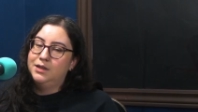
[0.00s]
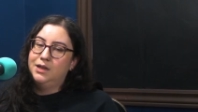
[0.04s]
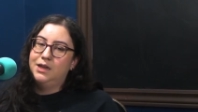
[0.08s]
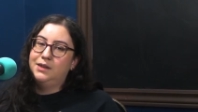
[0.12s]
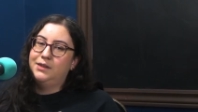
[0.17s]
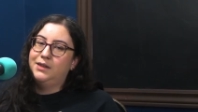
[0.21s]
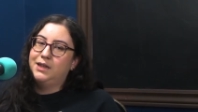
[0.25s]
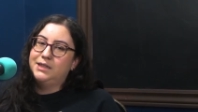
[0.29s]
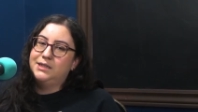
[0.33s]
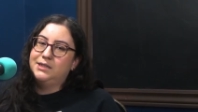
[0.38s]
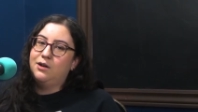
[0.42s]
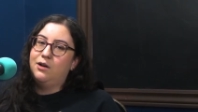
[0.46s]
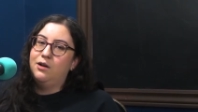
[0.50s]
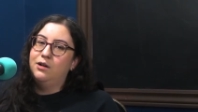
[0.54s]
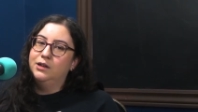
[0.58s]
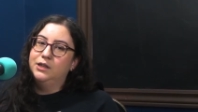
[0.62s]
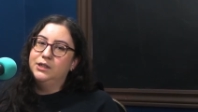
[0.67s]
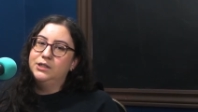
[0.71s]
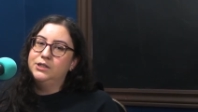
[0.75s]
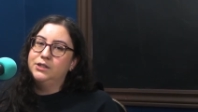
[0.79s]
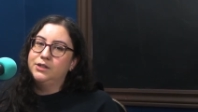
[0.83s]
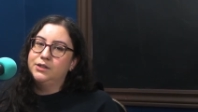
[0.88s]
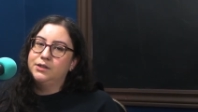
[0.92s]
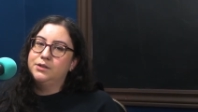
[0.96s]
That's all
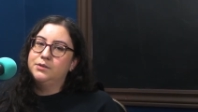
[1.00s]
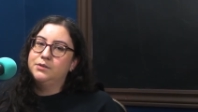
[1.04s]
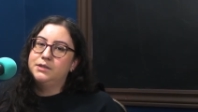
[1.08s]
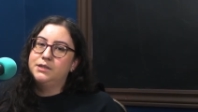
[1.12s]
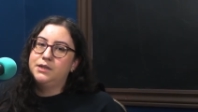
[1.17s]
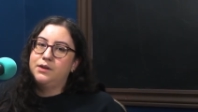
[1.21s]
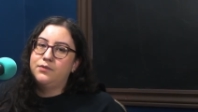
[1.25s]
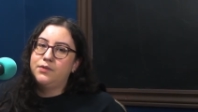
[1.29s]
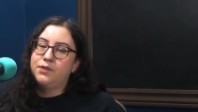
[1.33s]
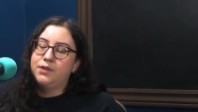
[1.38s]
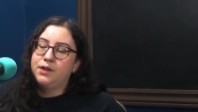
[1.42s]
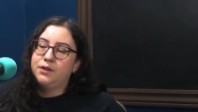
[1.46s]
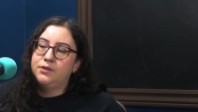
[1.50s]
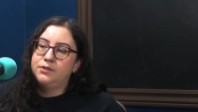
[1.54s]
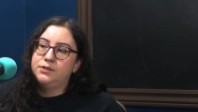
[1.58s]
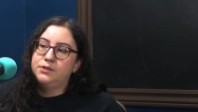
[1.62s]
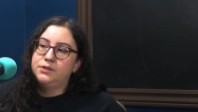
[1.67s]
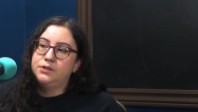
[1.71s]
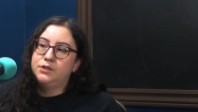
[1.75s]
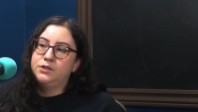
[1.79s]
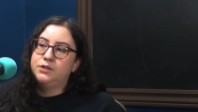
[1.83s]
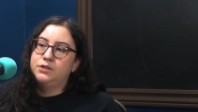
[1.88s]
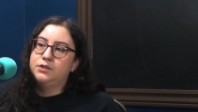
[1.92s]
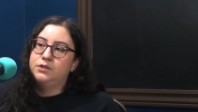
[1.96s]
it took. It was 7,000
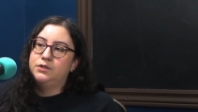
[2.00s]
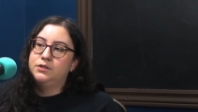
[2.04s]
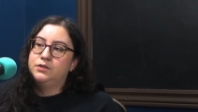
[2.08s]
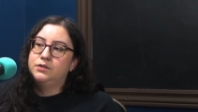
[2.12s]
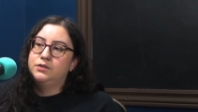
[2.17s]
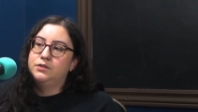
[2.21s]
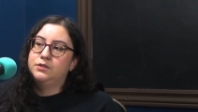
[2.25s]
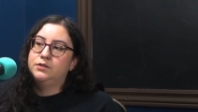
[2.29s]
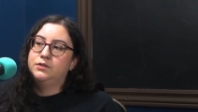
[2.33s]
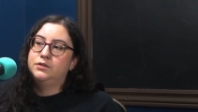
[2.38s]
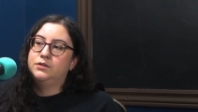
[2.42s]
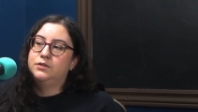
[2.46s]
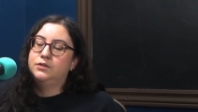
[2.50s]
years.